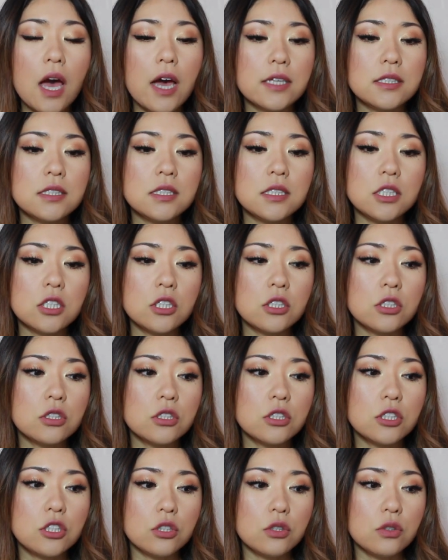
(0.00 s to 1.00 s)
I
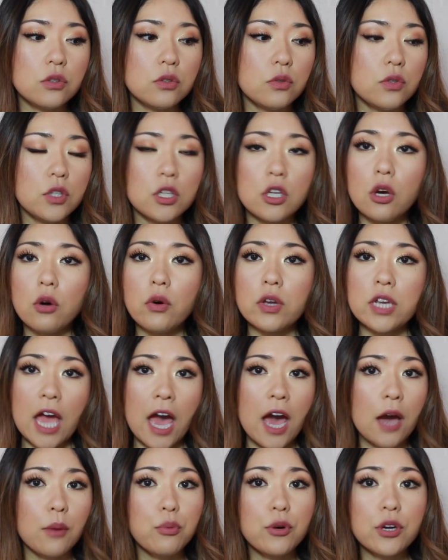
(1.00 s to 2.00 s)
still do, you know, an
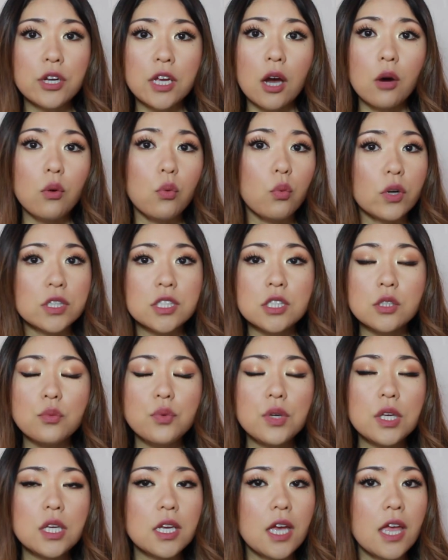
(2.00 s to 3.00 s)
ab workout once a
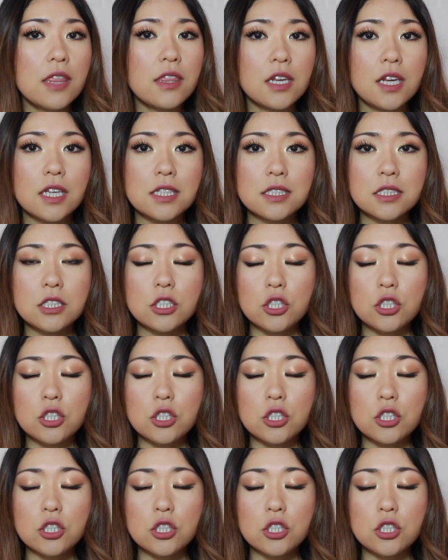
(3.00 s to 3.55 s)
week and then I